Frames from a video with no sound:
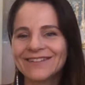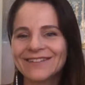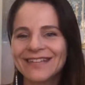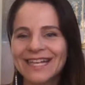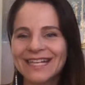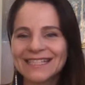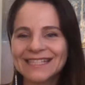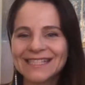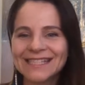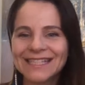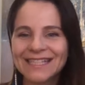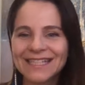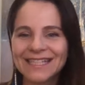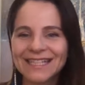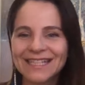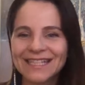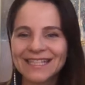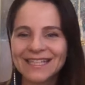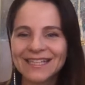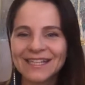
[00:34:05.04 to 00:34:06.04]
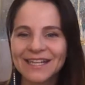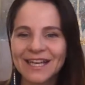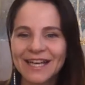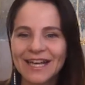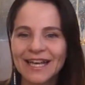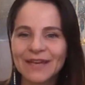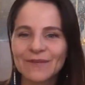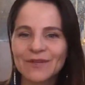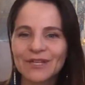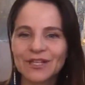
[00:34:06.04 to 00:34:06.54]
Nadine.
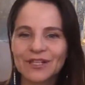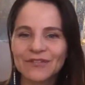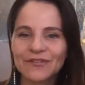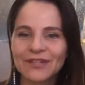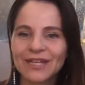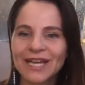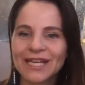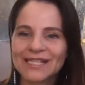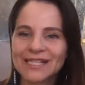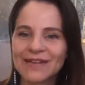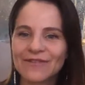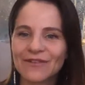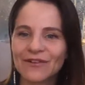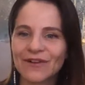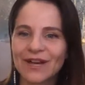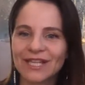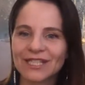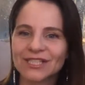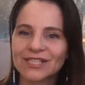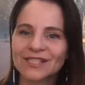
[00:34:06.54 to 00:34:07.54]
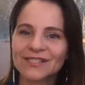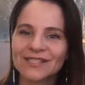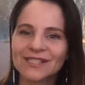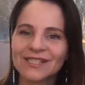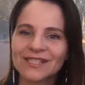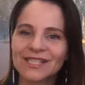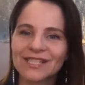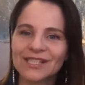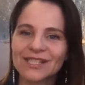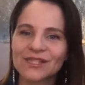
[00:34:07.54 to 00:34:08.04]
Let me know if you guys have questions.
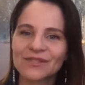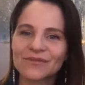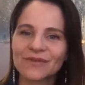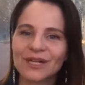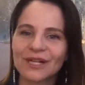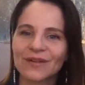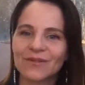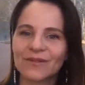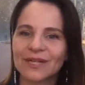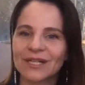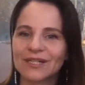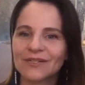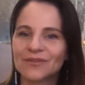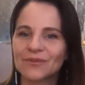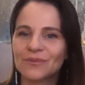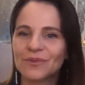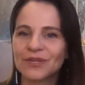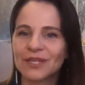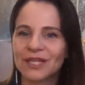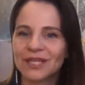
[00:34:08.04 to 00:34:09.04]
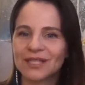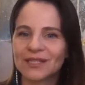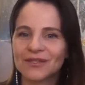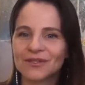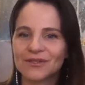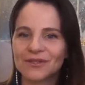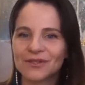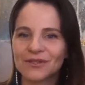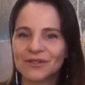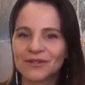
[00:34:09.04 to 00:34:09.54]
This is what I wanted to bring it to
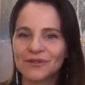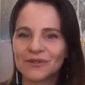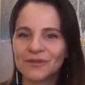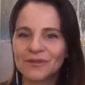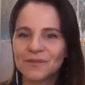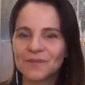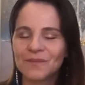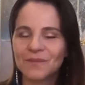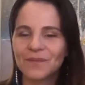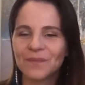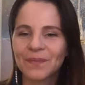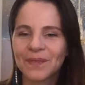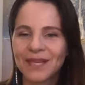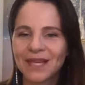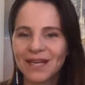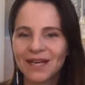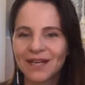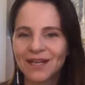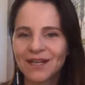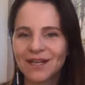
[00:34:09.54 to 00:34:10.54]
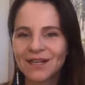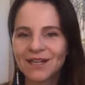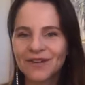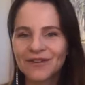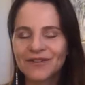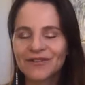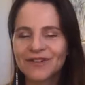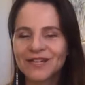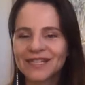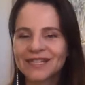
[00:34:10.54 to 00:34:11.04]
you.
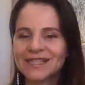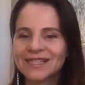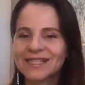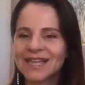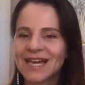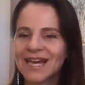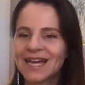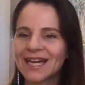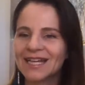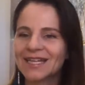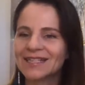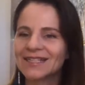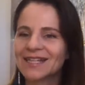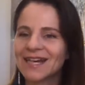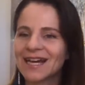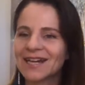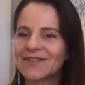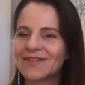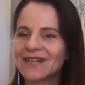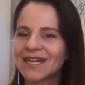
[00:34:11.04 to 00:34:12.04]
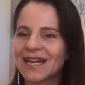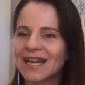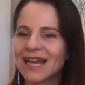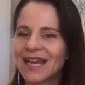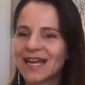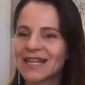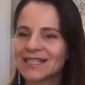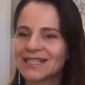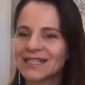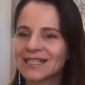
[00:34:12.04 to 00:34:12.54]
Noreen said, I
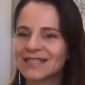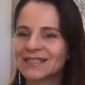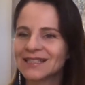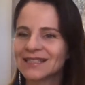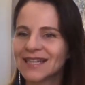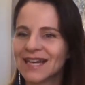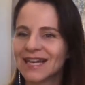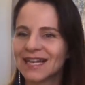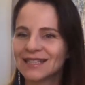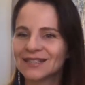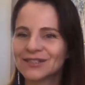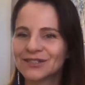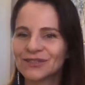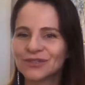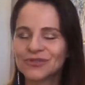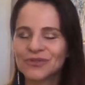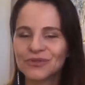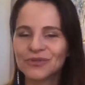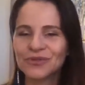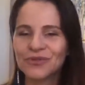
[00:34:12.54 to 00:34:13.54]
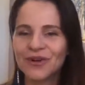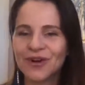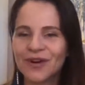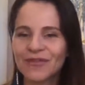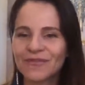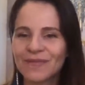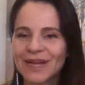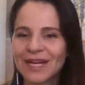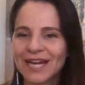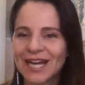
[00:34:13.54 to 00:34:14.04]
realized that 2
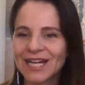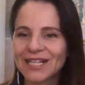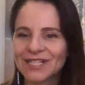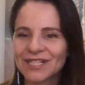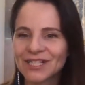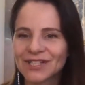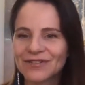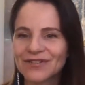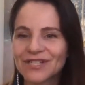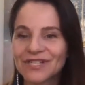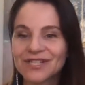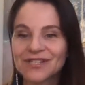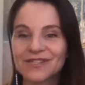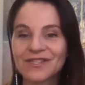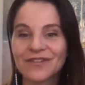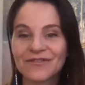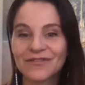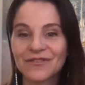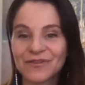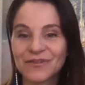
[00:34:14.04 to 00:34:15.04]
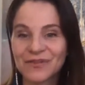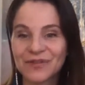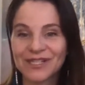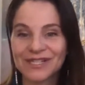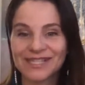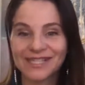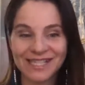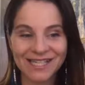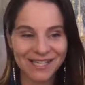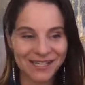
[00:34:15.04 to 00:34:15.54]
of my largest crystals are from
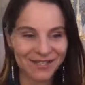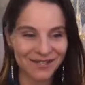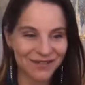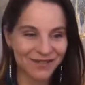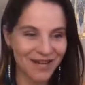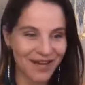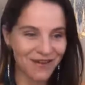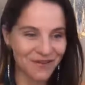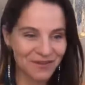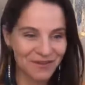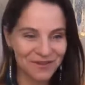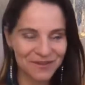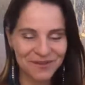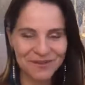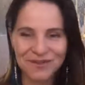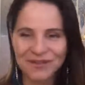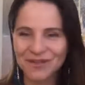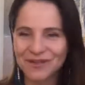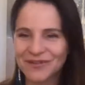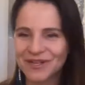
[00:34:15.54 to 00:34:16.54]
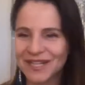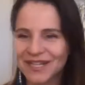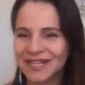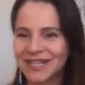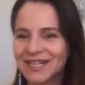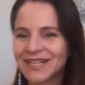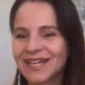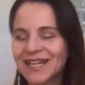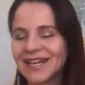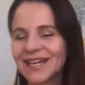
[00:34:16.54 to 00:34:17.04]
Brazil. How cool, Noreen.